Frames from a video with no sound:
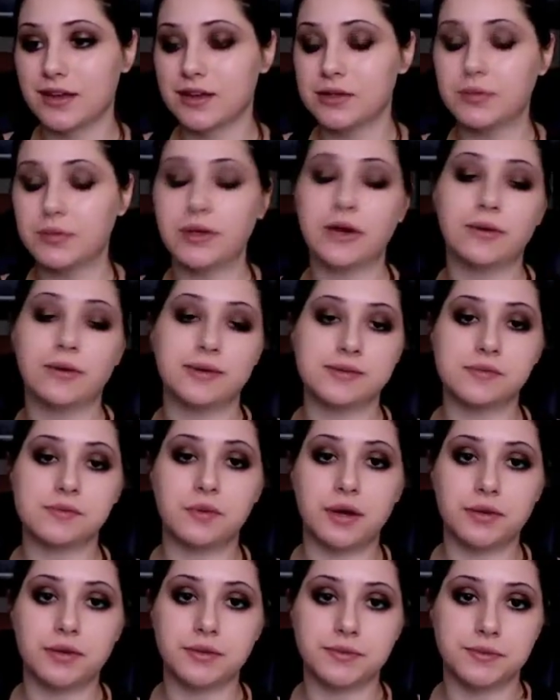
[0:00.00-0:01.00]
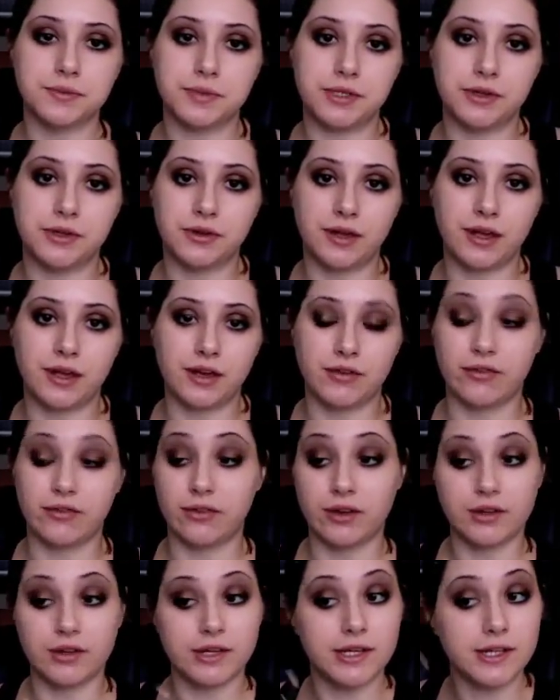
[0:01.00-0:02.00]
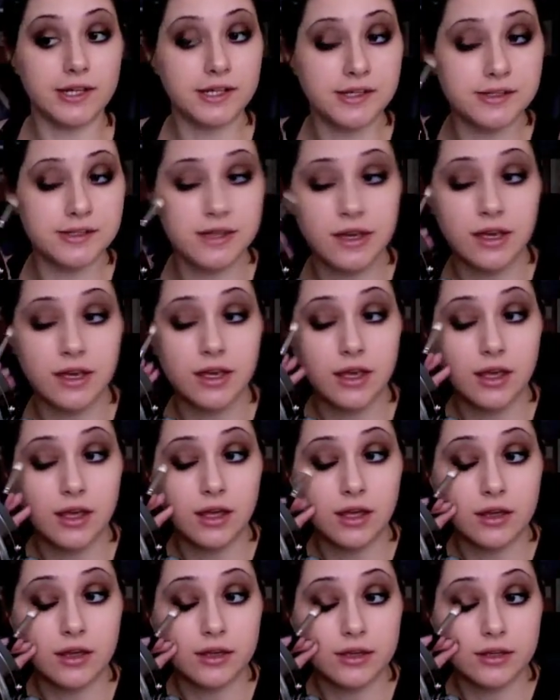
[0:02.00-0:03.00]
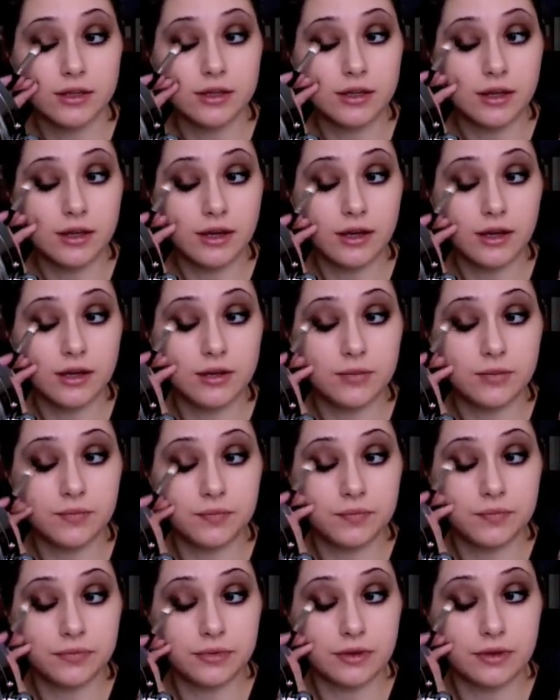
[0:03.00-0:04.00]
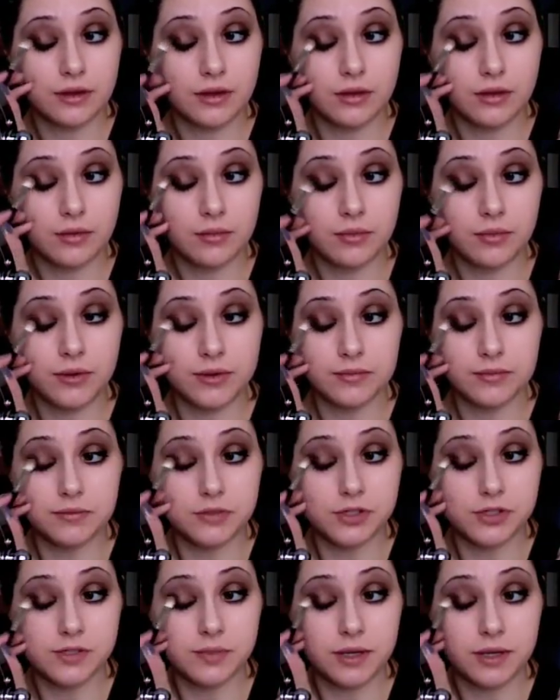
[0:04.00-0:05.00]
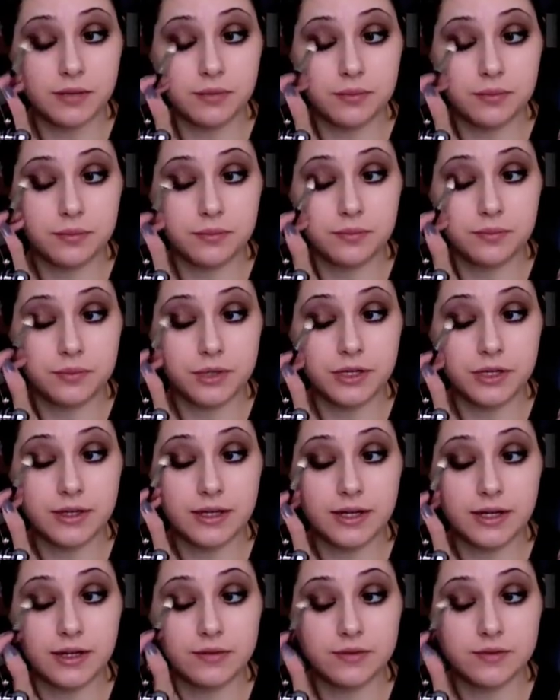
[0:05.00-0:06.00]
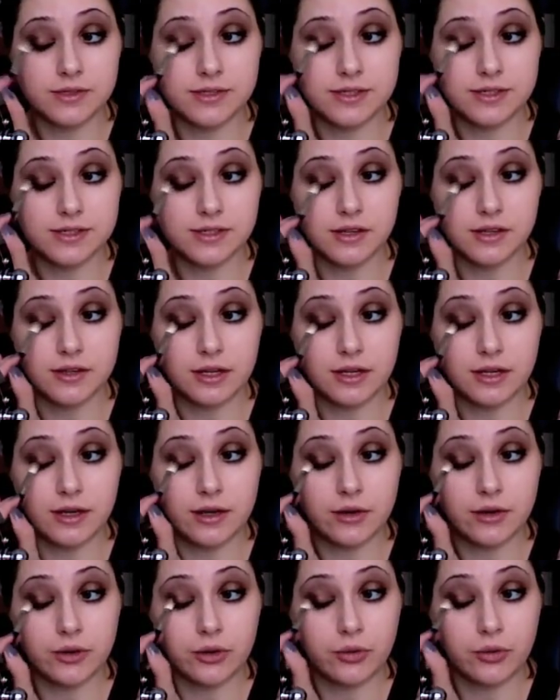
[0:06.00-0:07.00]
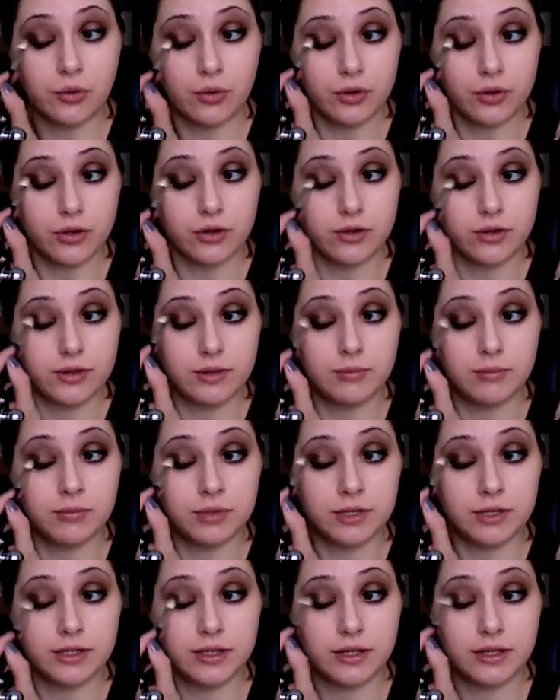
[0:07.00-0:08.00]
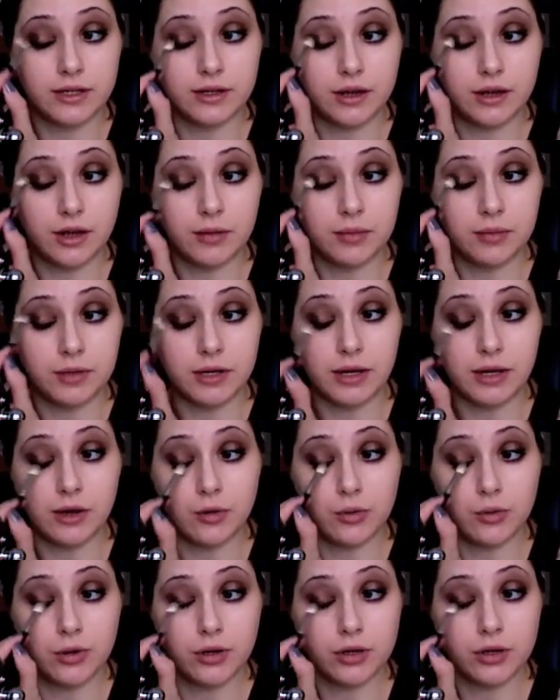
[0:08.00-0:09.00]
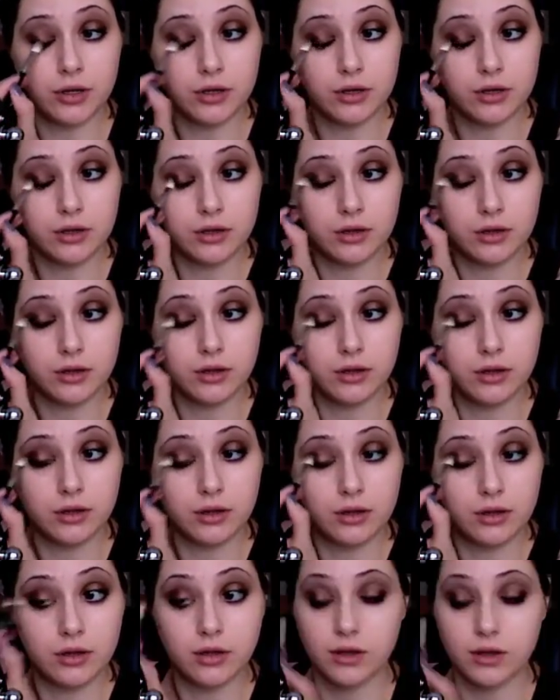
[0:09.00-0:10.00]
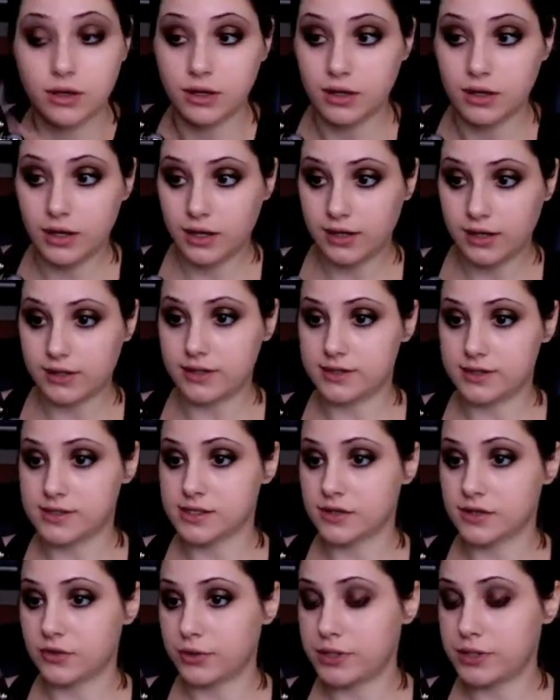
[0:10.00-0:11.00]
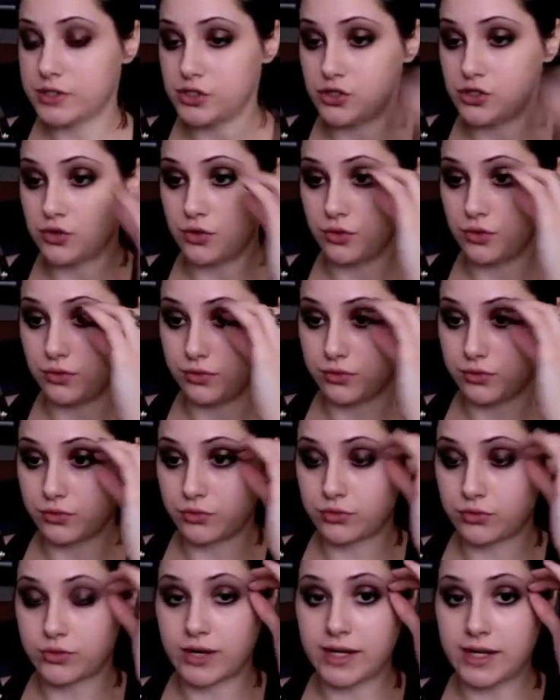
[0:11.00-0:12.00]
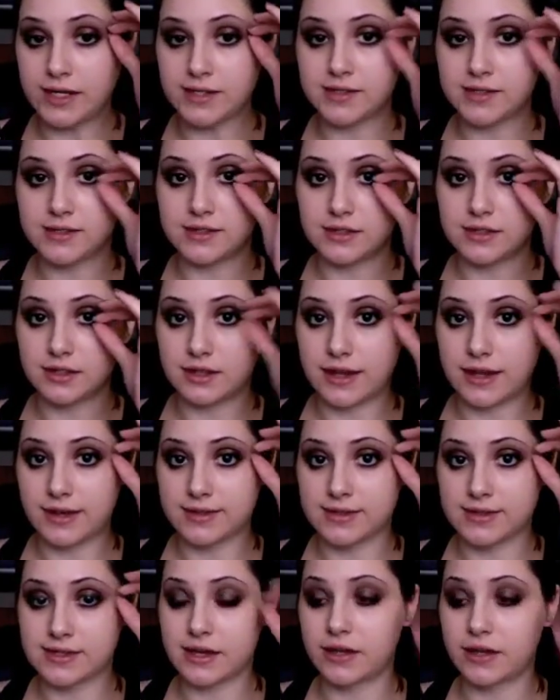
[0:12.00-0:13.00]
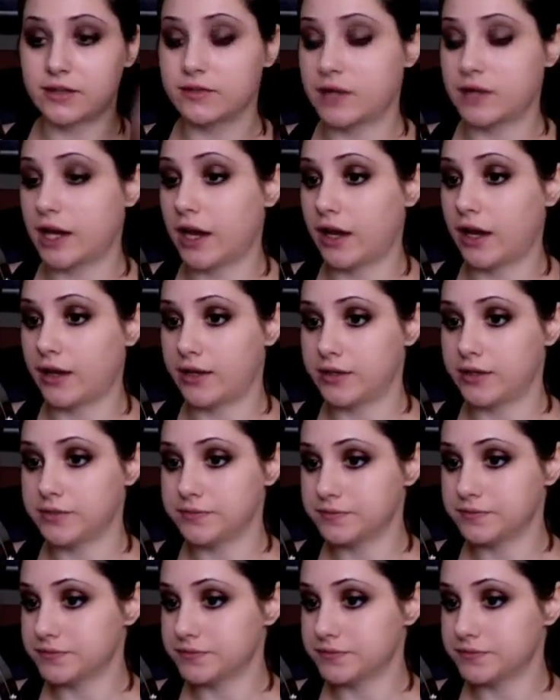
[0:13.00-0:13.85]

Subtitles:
We always want what we don't have, right ladies? But just by putting that emphasis on that outer corner and then blending it up and outward, it's going to raise that side of the eye.